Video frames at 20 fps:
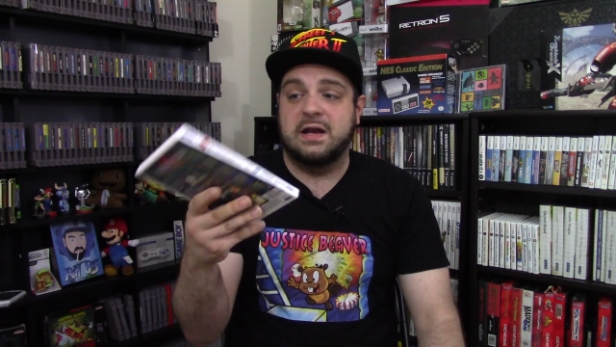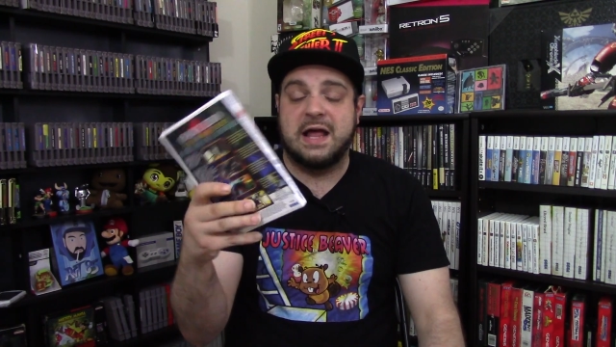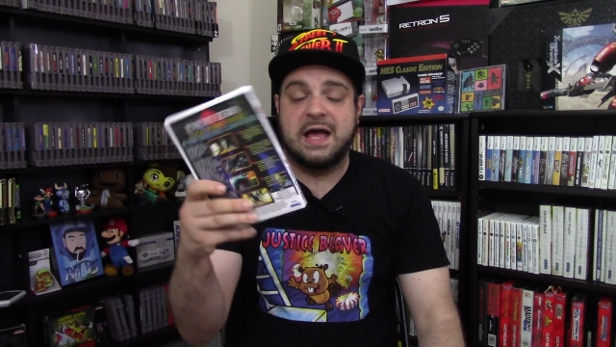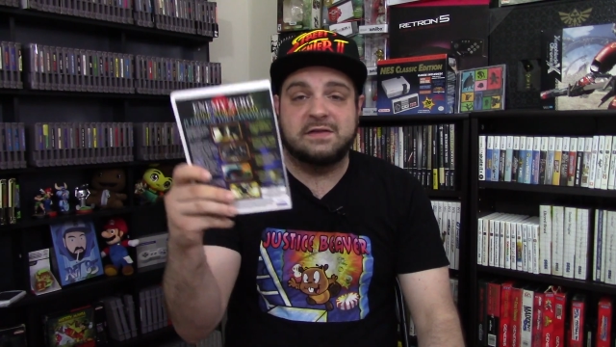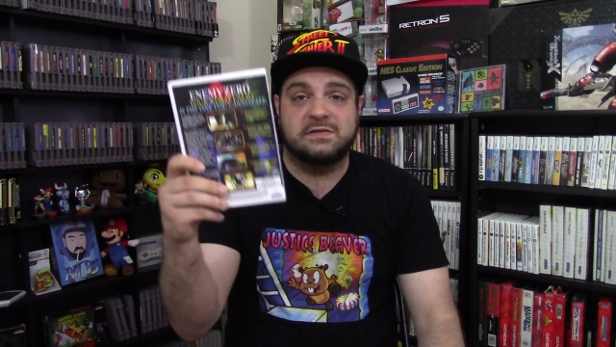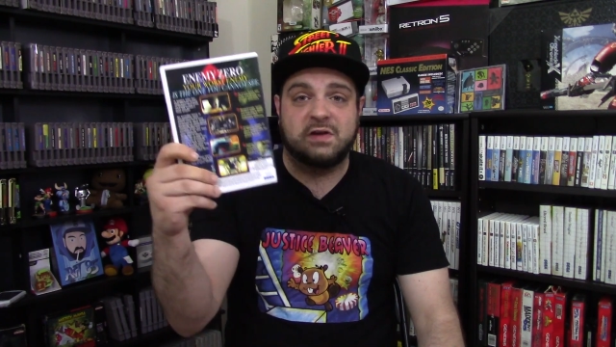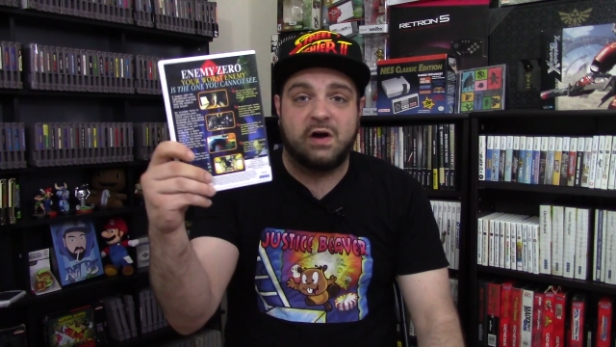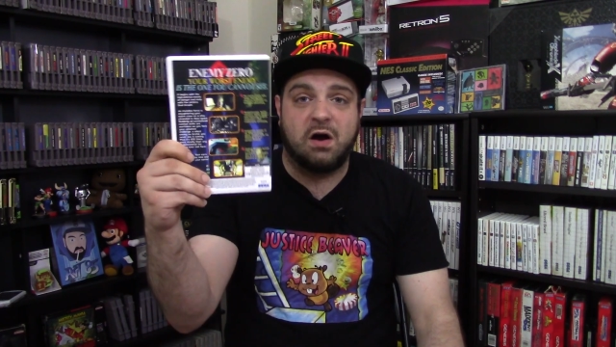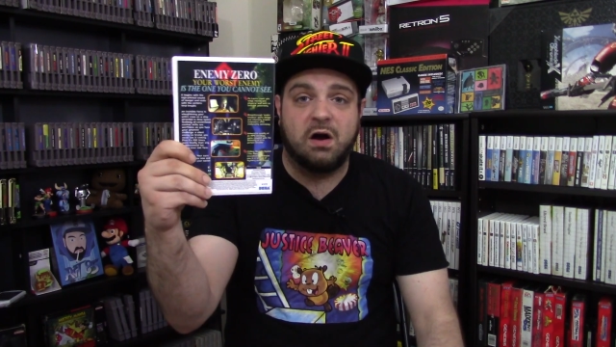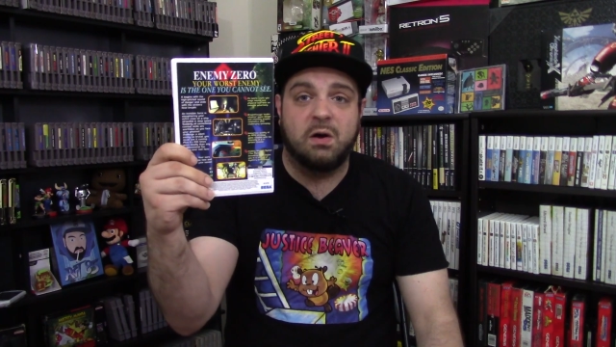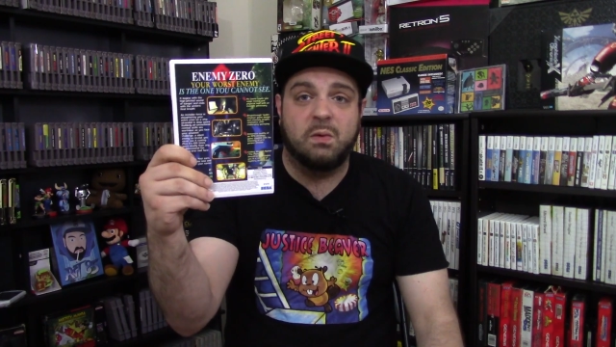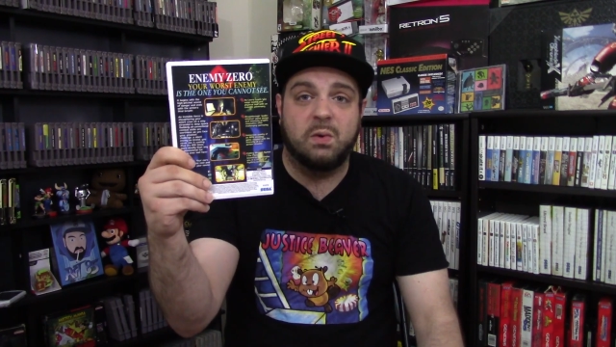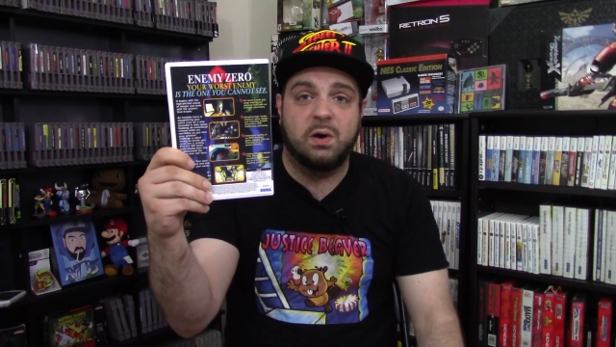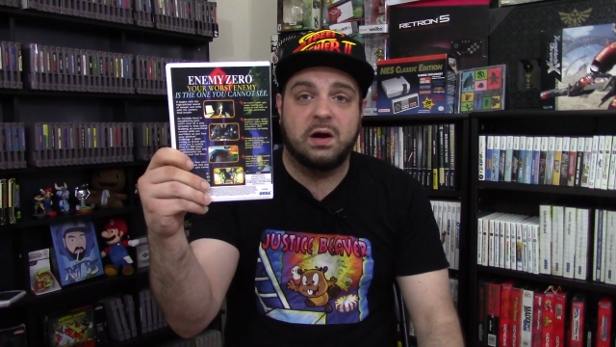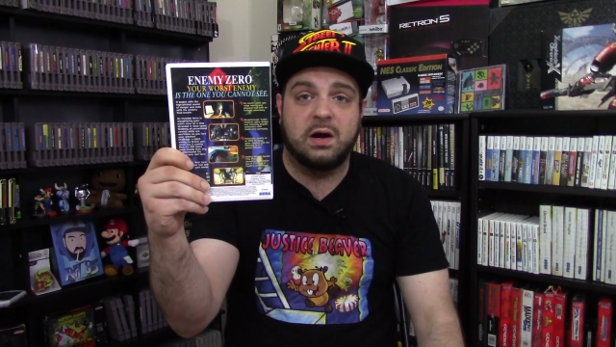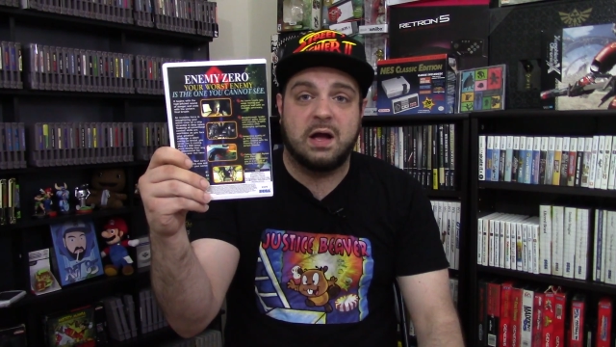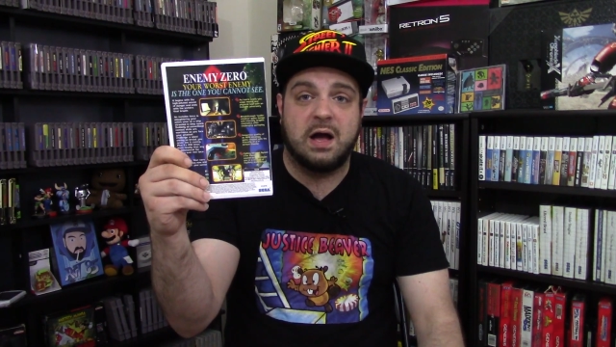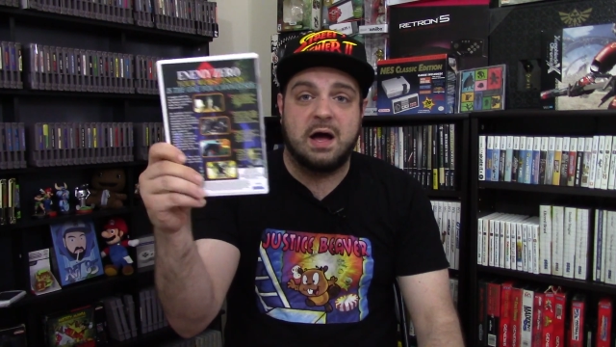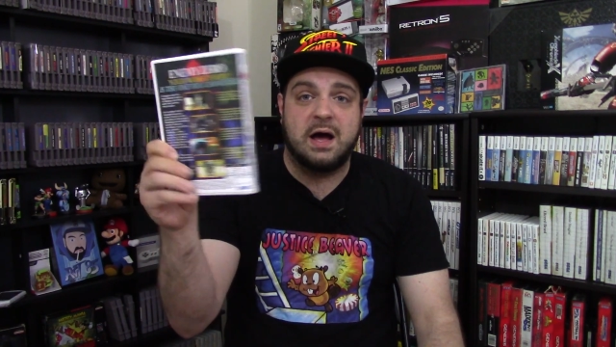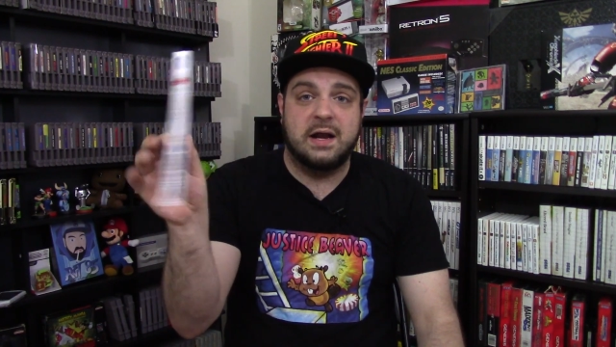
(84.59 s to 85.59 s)
It has the
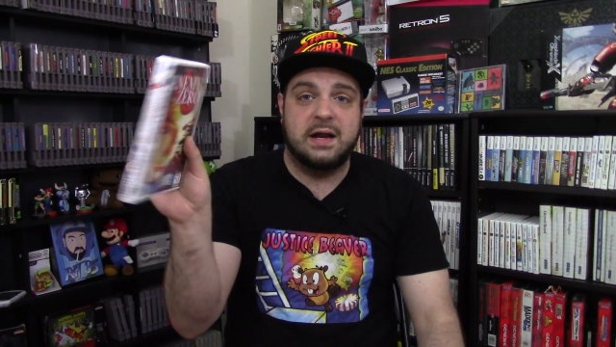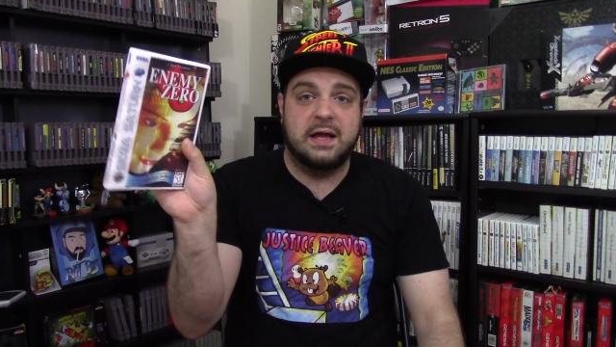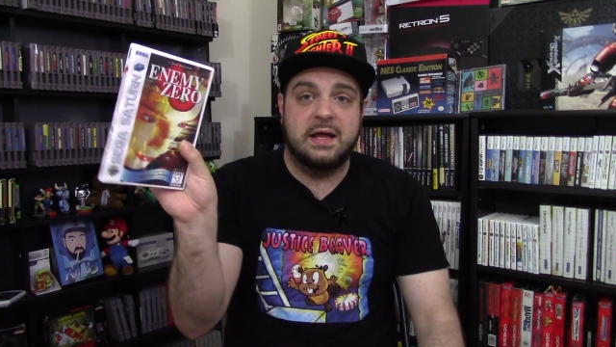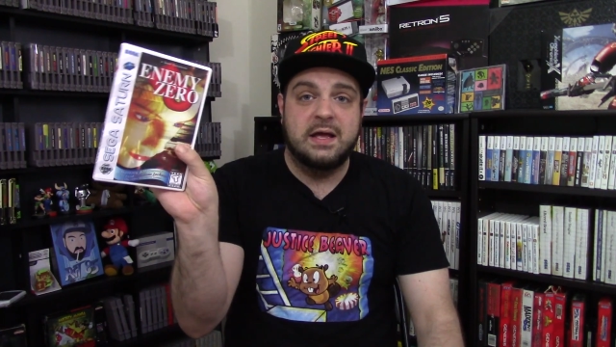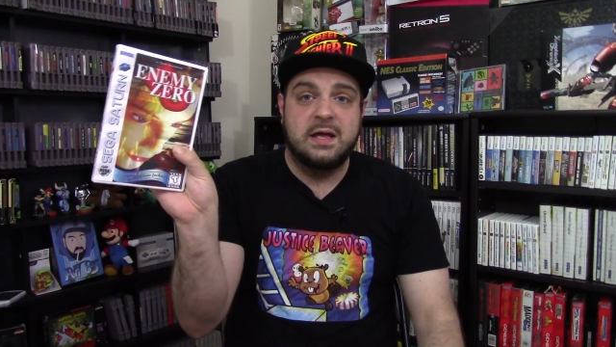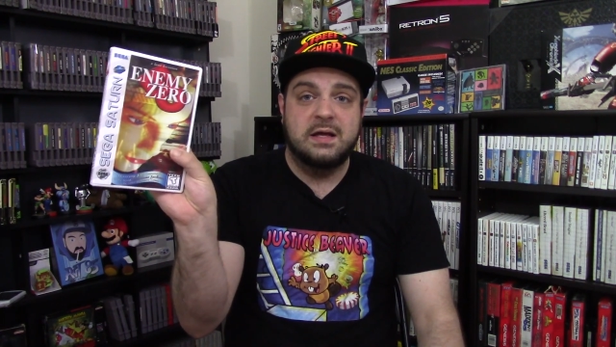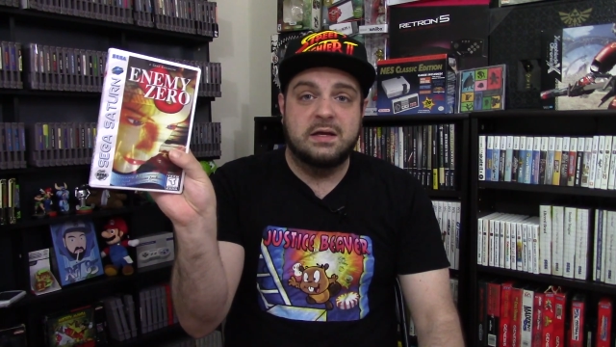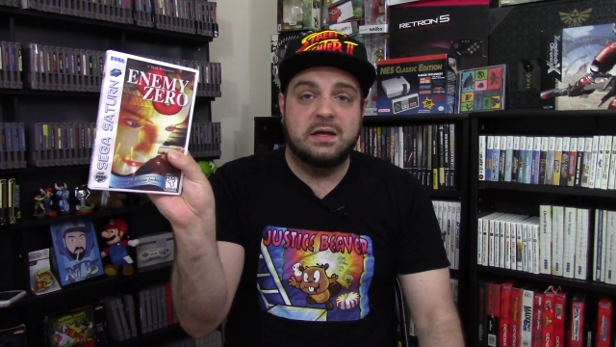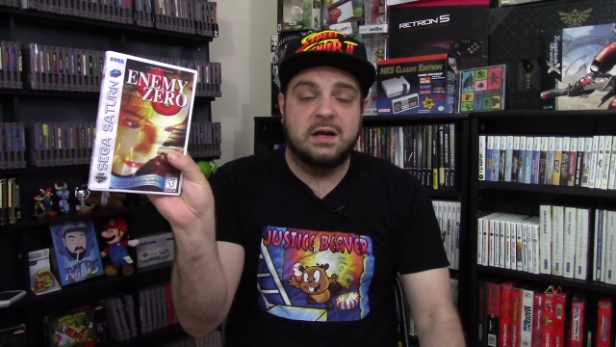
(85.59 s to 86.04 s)
artwork on it.